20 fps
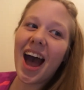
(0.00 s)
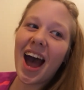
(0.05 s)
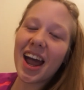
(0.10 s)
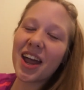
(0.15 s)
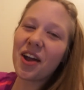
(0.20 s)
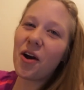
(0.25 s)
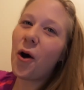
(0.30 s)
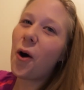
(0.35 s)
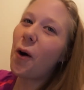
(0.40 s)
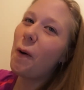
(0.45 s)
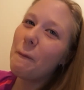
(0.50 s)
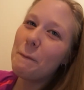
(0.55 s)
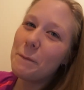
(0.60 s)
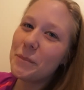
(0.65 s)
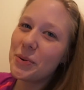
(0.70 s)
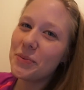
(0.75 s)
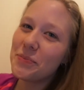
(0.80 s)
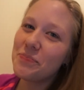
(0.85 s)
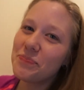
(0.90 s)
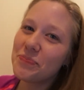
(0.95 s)
I
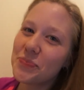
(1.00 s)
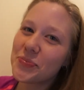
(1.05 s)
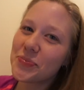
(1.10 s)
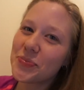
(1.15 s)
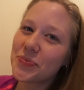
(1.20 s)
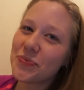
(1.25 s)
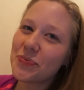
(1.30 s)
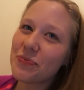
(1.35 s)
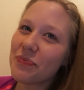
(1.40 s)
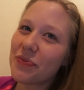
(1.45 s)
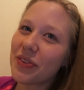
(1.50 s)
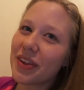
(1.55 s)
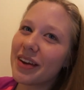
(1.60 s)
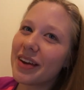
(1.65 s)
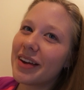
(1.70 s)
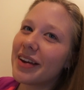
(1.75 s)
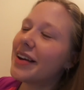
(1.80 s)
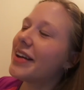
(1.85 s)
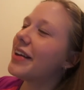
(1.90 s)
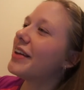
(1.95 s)
hope
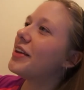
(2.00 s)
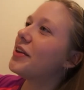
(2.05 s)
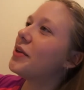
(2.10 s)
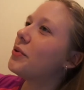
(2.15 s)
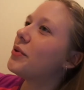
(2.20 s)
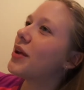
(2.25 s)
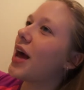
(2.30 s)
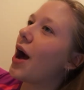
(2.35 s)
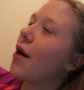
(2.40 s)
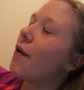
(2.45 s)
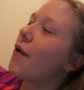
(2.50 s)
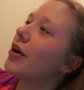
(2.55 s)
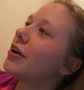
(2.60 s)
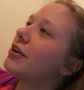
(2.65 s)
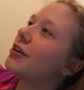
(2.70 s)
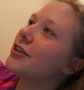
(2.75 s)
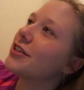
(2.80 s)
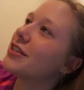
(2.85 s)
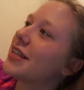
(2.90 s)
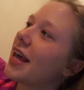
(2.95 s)
you now
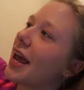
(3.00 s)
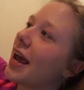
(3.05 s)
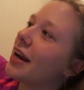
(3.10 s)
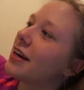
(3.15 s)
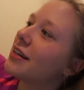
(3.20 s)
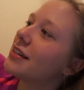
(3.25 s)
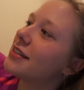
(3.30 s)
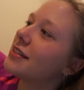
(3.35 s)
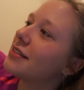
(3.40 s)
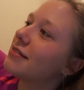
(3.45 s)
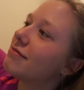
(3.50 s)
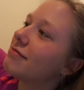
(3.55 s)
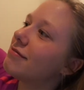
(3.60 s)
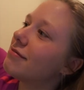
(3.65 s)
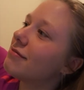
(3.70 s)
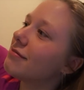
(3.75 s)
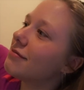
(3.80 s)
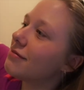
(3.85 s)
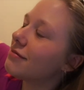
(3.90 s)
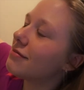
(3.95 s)
understand
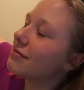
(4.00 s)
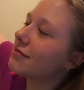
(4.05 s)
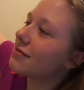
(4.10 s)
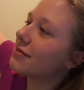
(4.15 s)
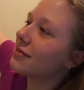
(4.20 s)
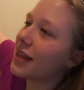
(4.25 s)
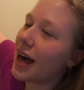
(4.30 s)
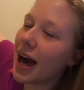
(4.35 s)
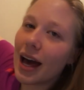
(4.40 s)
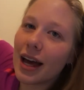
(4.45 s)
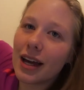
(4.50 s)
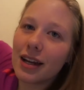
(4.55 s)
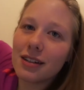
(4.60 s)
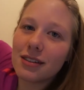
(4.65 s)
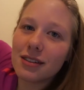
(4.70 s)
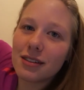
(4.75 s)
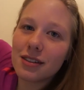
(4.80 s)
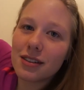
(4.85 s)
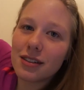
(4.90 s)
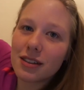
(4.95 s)

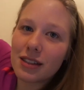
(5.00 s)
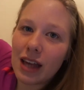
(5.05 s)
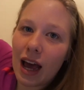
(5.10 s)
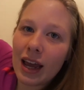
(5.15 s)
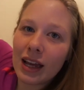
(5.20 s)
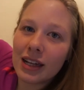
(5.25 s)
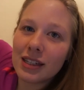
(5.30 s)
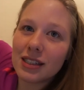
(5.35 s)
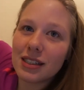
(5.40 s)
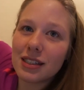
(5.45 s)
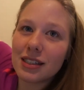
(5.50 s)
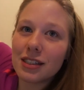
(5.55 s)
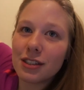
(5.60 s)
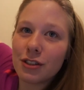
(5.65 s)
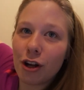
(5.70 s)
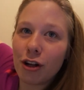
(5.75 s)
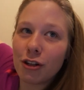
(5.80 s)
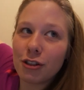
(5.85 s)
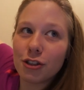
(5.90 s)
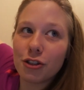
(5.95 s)
that science
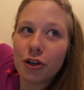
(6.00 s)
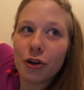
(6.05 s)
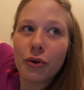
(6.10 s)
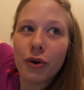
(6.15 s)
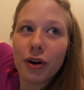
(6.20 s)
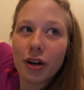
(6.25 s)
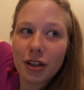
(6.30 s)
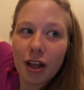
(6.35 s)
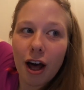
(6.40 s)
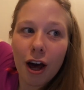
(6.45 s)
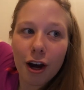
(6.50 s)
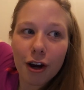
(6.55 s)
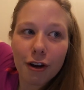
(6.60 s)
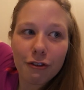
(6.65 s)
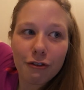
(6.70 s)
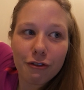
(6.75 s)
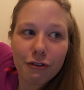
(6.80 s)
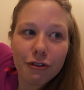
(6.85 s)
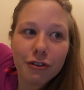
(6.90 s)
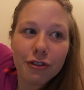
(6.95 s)
is also a lot
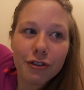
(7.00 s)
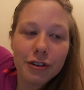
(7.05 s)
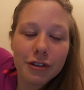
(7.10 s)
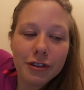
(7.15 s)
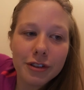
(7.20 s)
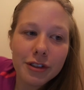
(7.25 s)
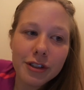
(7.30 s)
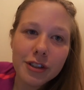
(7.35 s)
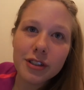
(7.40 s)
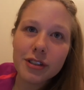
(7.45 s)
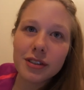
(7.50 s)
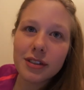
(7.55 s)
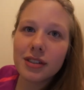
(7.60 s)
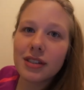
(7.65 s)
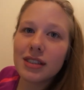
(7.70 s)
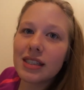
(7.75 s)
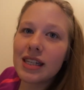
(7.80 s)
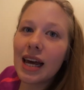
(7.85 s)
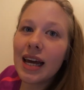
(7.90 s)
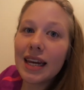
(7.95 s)
of
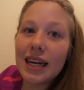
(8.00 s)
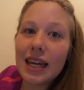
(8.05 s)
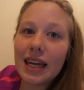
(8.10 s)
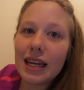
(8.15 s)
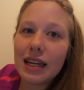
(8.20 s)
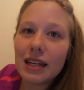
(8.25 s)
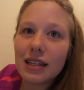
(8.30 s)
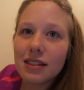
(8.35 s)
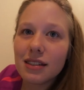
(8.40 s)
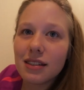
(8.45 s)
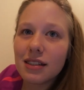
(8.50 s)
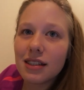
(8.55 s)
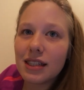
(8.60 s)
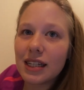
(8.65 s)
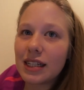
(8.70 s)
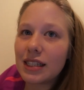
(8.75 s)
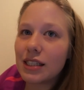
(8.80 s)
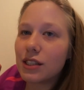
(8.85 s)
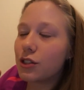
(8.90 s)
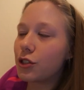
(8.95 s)
tiny
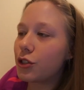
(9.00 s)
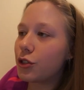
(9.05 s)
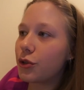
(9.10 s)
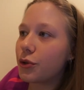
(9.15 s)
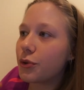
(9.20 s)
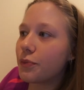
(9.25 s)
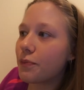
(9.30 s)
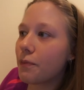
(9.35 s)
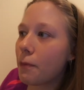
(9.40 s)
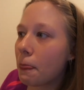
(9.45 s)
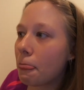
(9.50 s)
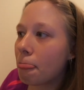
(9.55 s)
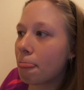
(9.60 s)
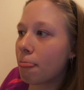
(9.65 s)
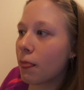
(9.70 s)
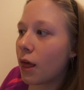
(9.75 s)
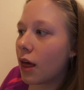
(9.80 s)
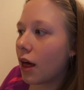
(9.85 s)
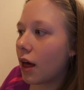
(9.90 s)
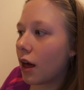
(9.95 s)
things to
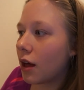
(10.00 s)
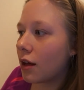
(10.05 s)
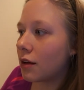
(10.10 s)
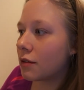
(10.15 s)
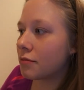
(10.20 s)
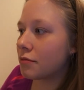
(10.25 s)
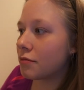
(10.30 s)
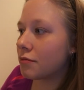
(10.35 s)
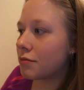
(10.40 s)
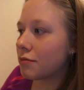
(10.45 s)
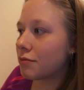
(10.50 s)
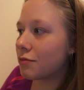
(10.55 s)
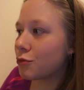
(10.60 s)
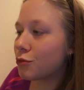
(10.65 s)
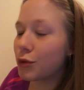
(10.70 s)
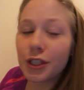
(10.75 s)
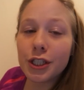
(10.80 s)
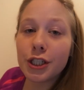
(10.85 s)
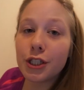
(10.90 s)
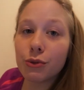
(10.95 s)

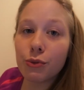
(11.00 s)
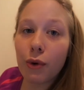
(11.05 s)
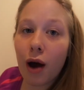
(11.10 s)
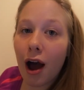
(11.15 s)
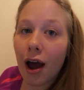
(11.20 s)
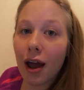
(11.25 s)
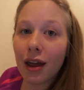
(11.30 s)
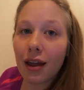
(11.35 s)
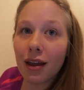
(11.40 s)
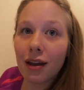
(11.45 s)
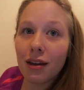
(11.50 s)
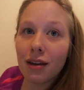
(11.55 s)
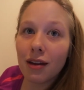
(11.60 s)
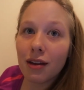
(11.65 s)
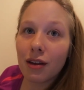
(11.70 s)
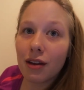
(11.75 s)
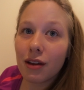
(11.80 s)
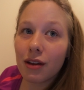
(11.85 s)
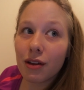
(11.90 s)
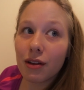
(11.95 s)
do, which is why
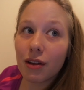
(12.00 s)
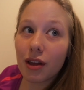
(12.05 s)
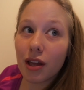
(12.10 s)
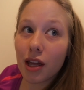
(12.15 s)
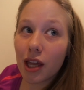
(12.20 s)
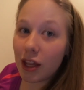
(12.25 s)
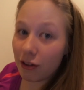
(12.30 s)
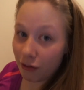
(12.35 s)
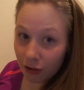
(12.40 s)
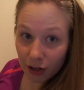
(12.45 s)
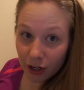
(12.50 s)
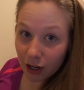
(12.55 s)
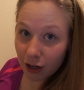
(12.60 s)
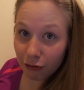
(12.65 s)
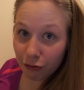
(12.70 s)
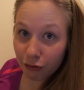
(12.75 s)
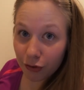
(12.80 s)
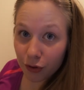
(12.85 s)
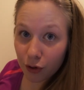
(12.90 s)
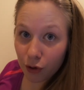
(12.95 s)
even
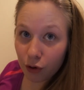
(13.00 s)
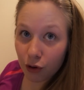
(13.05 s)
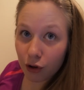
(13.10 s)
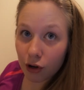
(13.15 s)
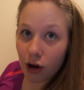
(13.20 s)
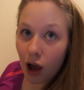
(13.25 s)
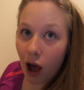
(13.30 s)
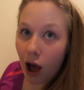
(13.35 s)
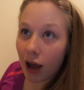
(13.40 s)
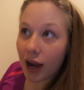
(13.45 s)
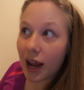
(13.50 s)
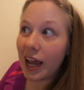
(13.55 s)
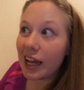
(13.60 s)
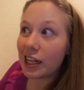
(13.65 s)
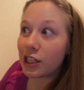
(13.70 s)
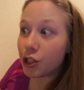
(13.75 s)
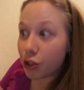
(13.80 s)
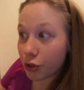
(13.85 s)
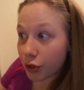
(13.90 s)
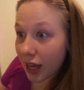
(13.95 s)
if you're not
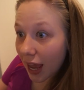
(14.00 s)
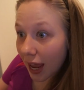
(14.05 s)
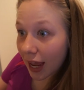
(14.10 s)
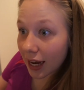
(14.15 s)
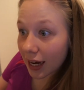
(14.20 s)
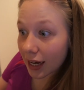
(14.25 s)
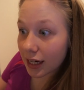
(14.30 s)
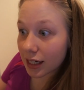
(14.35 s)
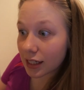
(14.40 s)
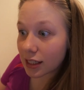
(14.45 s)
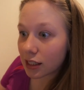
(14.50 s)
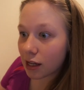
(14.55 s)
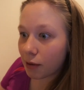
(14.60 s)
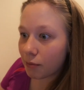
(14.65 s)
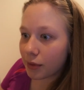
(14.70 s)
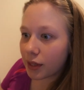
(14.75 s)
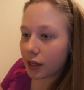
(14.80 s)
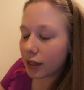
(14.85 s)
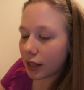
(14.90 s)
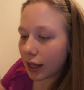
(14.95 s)
educated in
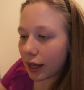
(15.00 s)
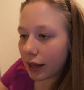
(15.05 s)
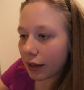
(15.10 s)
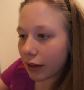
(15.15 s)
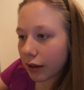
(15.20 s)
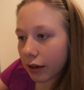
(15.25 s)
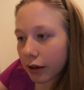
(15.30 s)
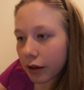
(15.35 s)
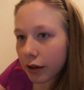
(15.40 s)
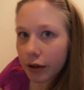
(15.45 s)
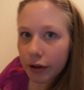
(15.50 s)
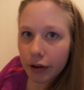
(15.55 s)
something like